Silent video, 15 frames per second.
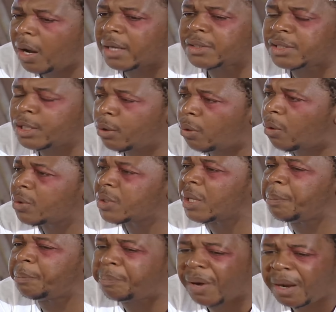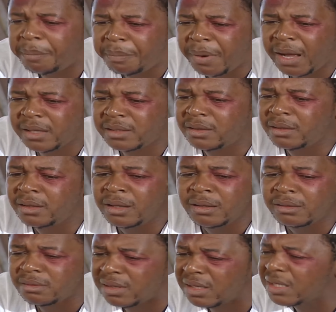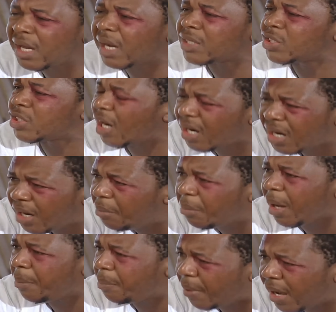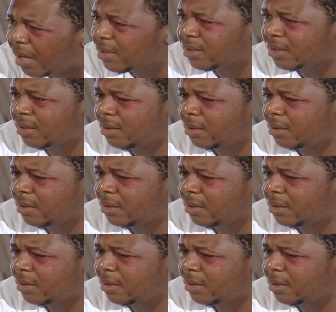I did all the bad thing that chuckle my past.